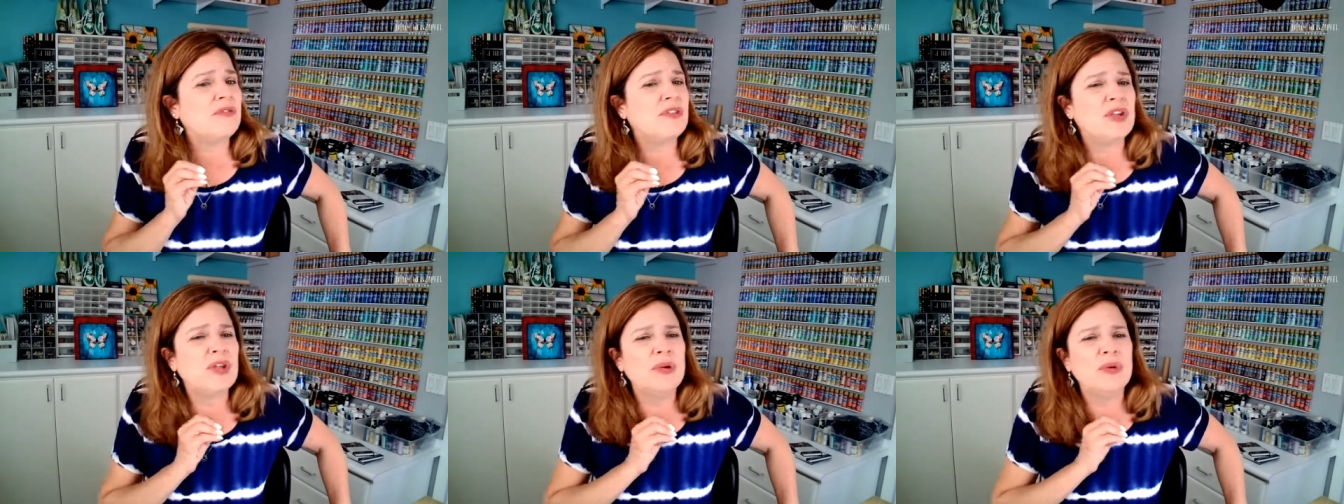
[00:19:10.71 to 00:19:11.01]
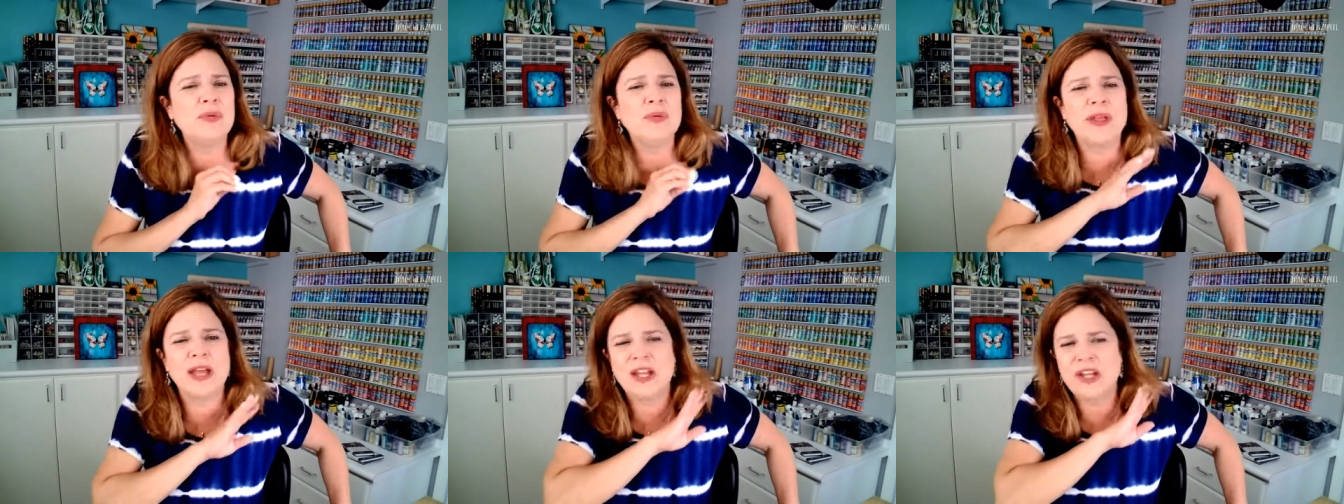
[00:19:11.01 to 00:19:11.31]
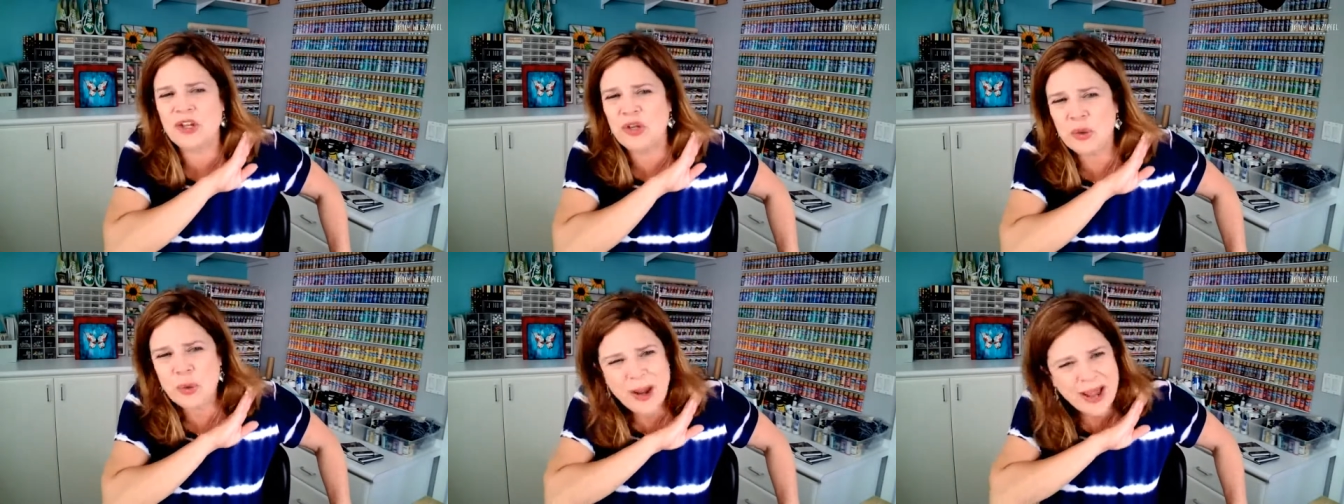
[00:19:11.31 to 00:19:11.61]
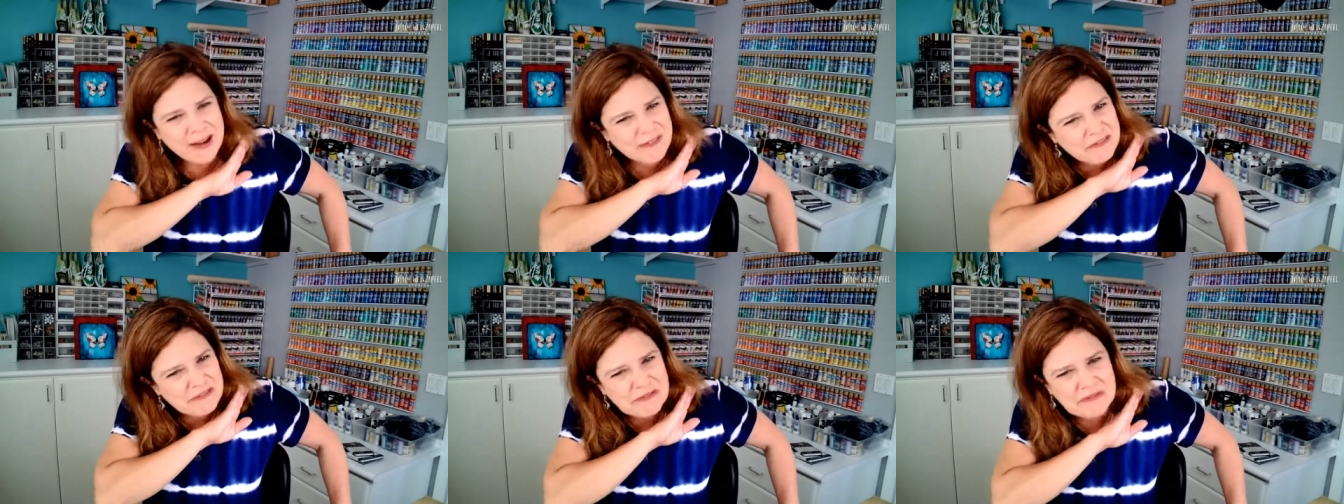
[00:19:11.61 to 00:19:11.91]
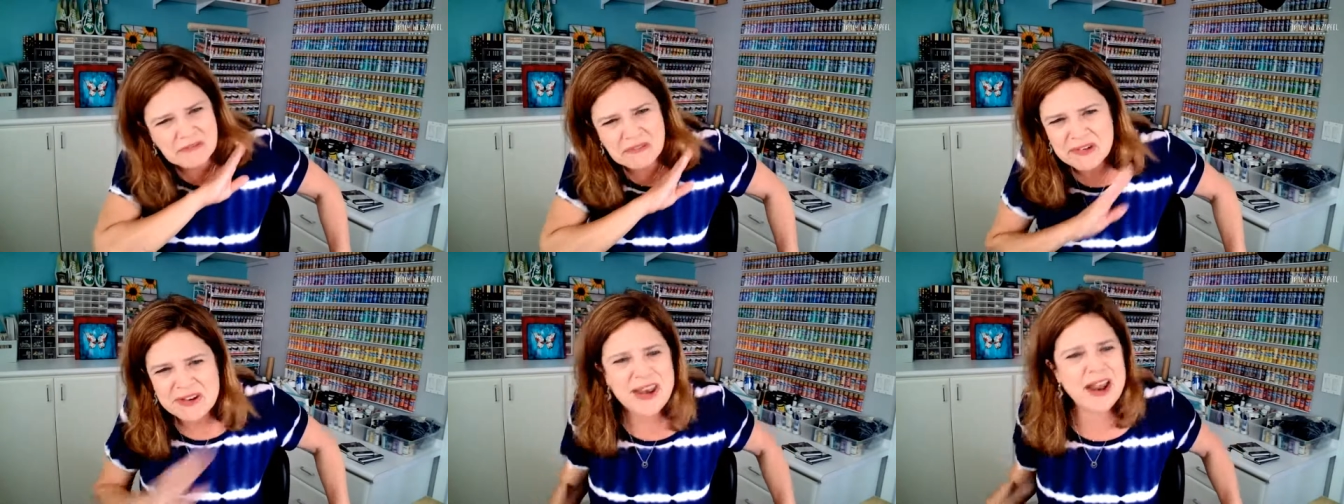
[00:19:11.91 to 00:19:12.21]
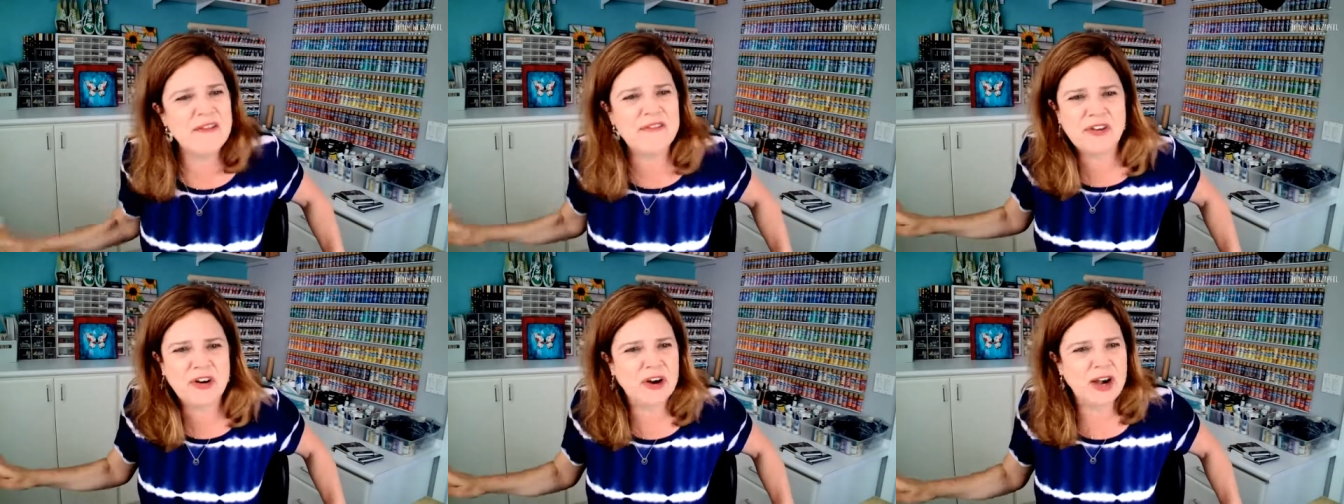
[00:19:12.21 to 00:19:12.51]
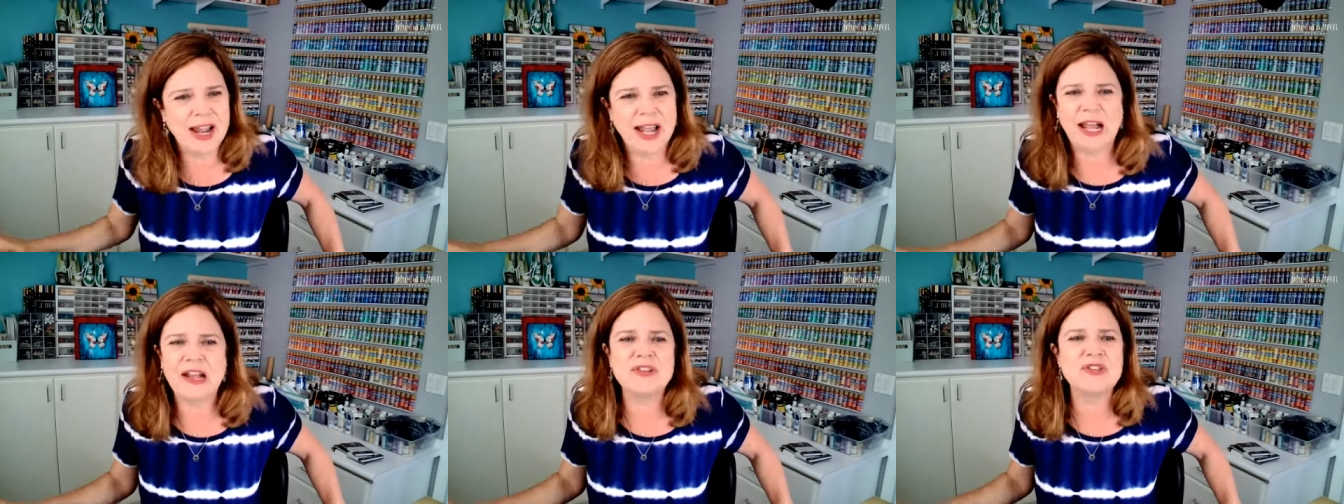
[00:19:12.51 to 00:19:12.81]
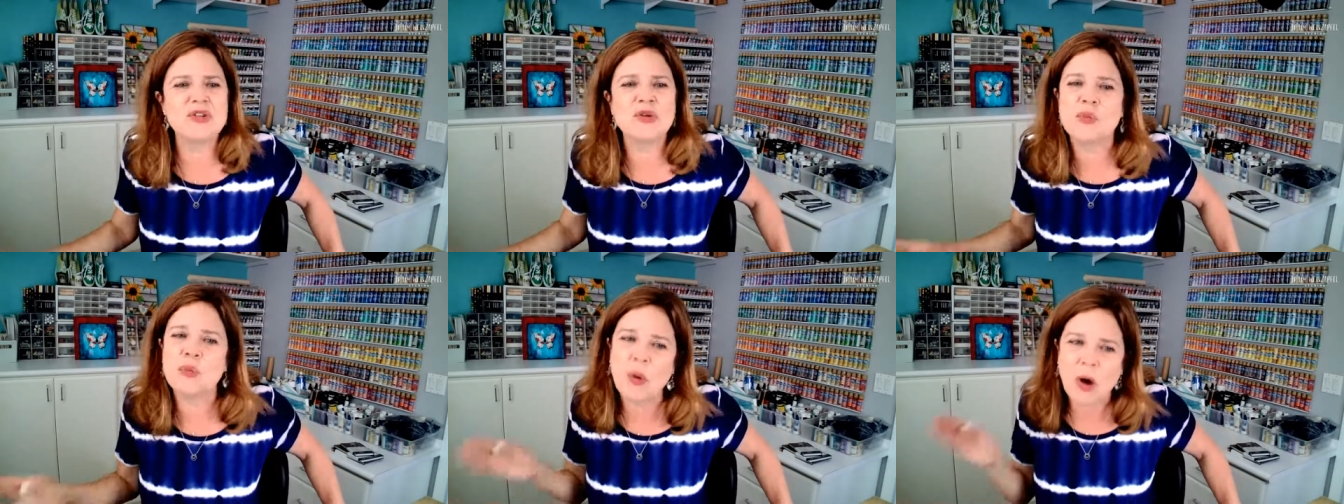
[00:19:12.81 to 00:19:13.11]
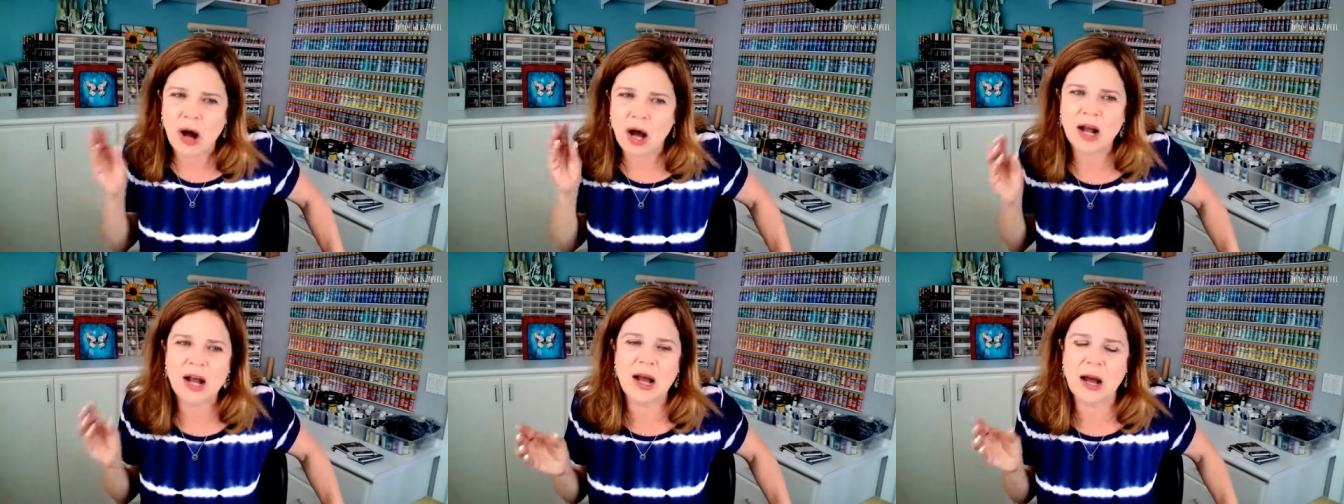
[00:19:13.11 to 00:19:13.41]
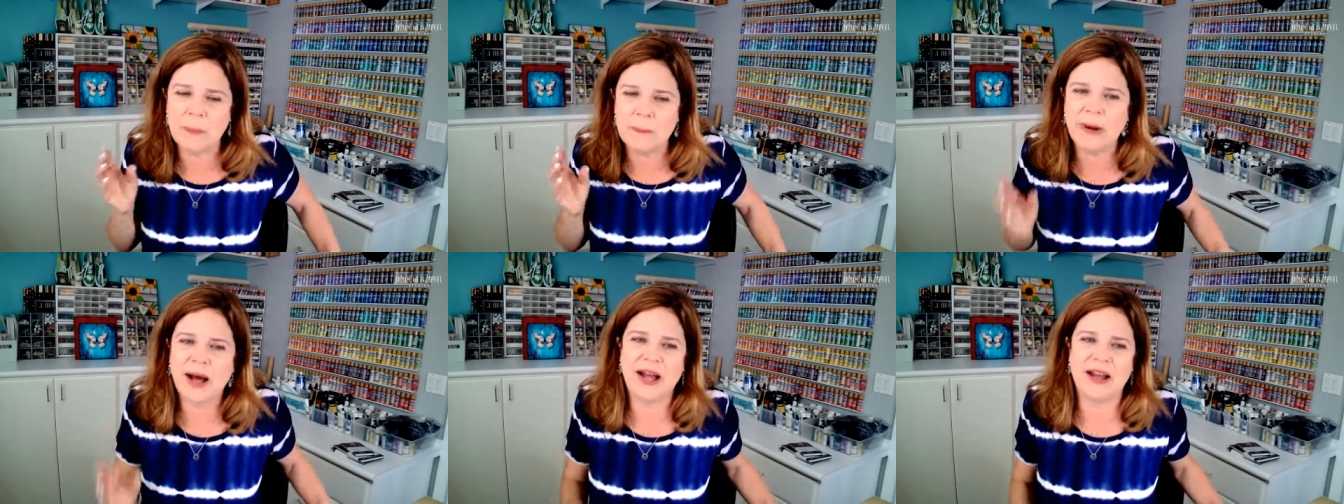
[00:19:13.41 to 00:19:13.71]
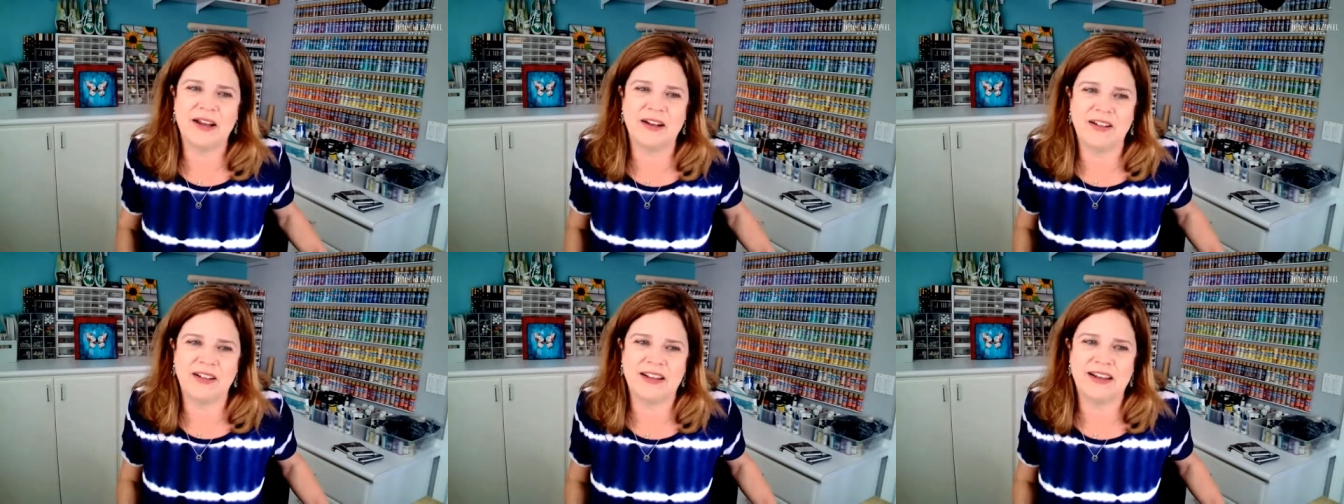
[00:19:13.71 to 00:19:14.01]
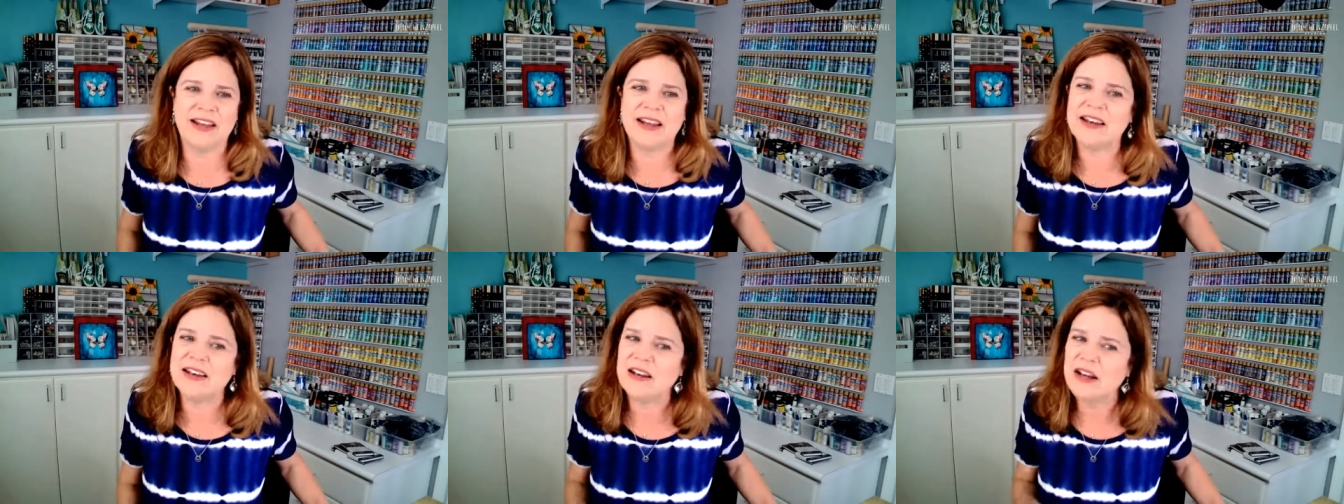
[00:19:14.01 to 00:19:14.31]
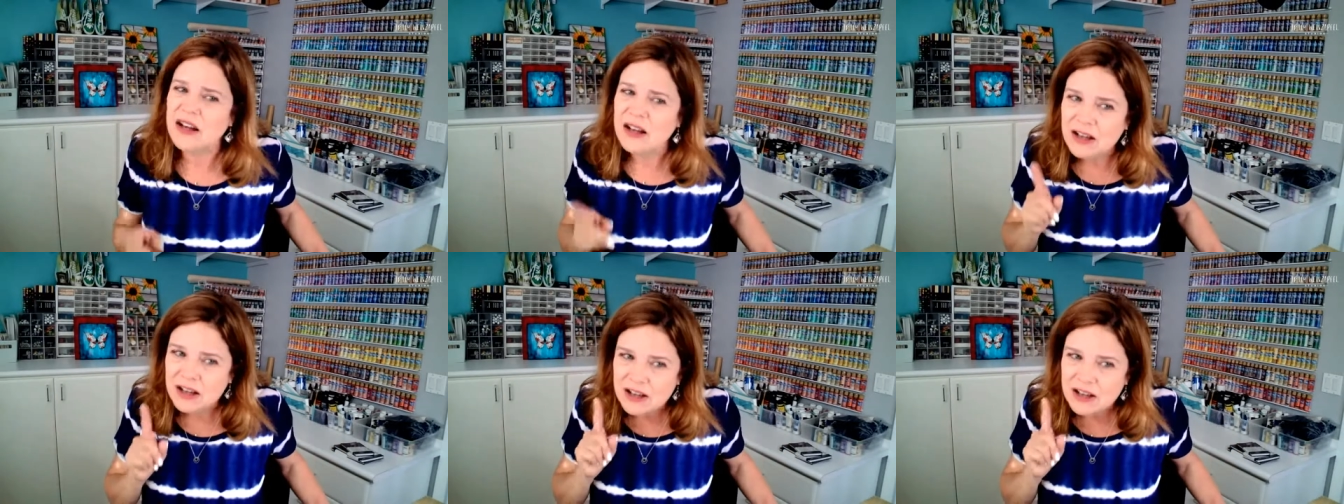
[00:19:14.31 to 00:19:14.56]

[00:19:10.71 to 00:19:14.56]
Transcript: view that you have never had to walk a mile in.